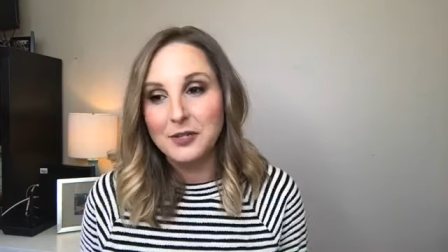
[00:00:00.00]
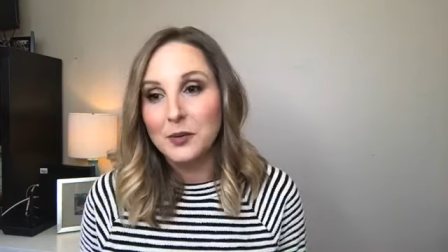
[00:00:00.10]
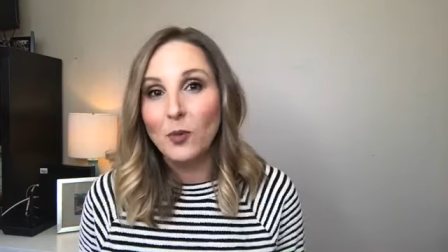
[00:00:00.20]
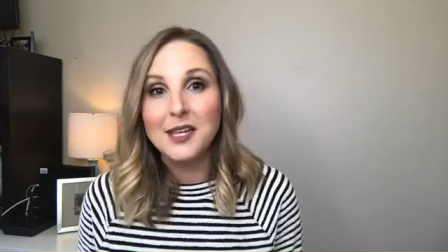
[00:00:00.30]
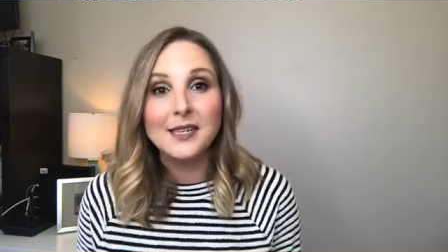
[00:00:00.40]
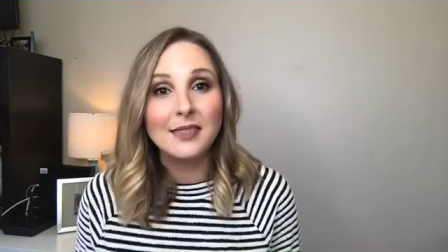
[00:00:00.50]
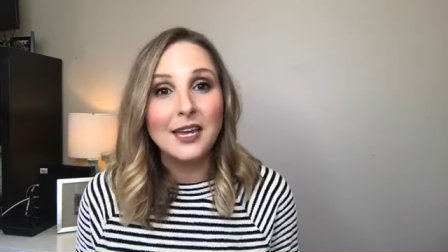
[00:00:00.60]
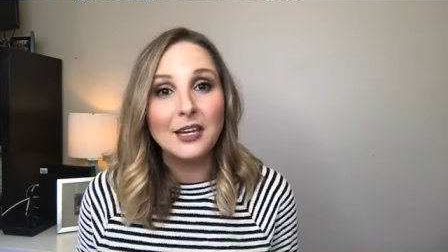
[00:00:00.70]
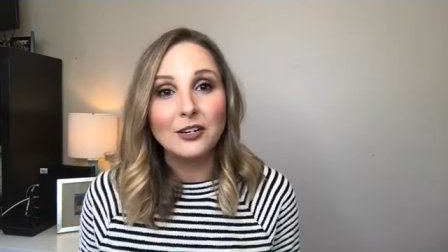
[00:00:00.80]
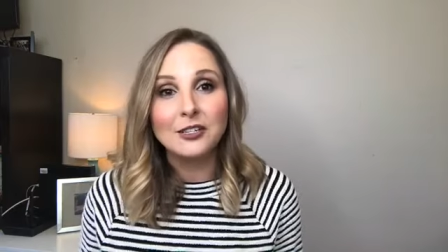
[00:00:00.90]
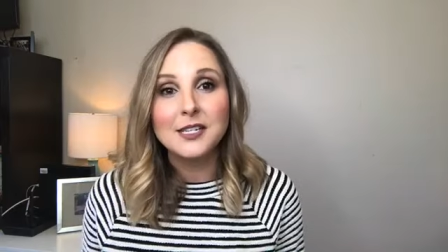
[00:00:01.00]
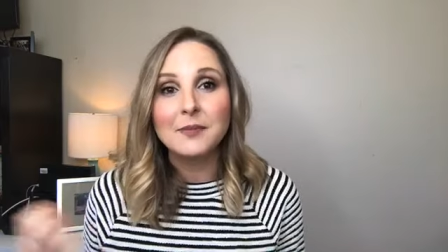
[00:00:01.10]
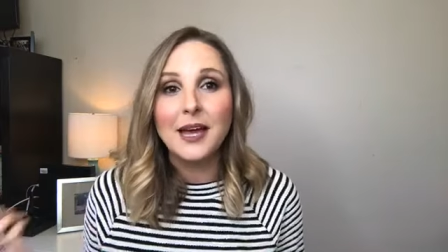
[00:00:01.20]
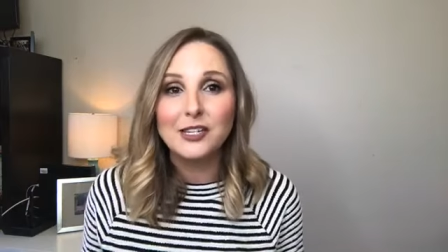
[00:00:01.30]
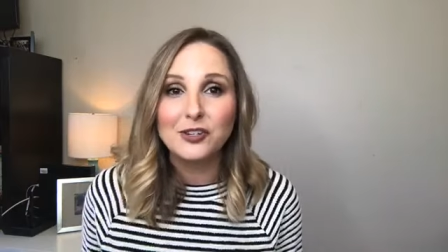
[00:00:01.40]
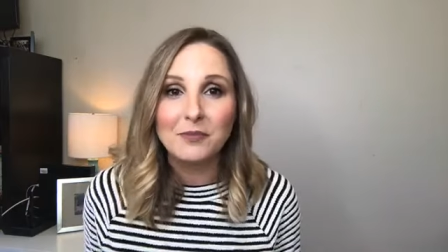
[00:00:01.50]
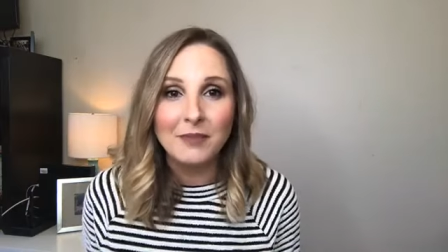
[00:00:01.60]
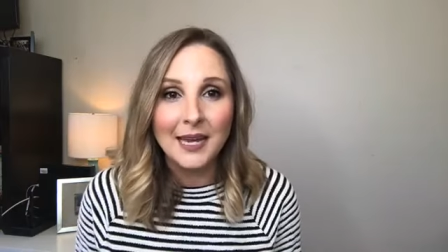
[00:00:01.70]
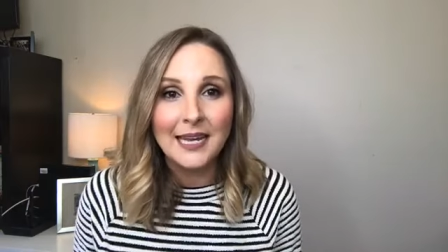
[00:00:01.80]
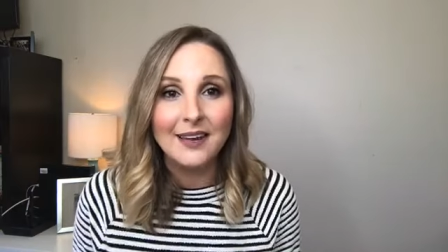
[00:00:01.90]
some ways that they can earn some extra
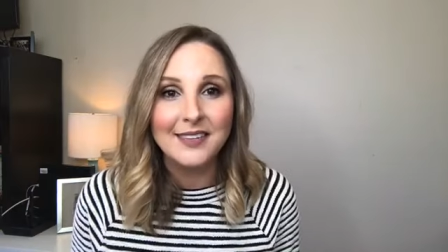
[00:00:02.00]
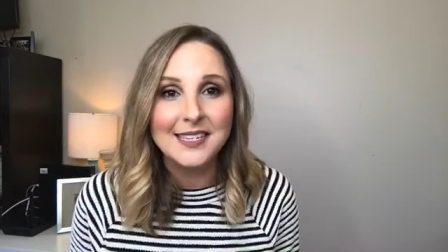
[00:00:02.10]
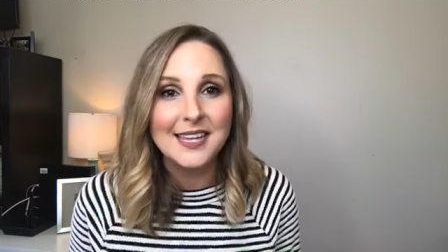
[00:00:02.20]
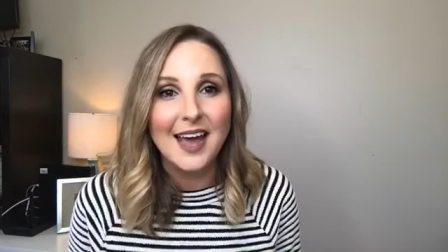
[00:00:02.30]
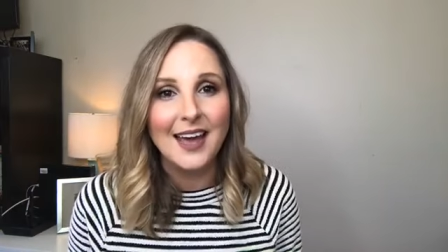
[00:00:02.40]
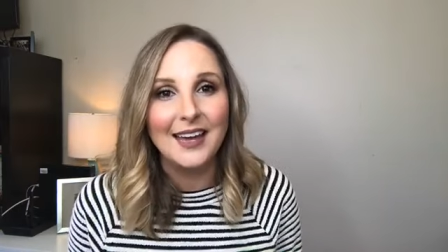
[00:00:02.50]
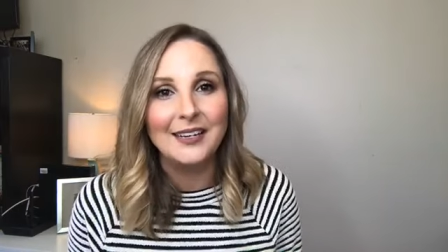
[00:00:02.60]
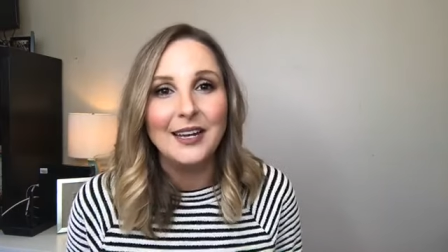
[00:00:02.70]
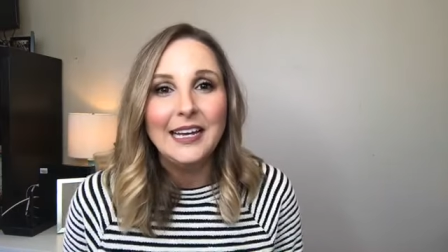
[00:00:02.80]
money on the side.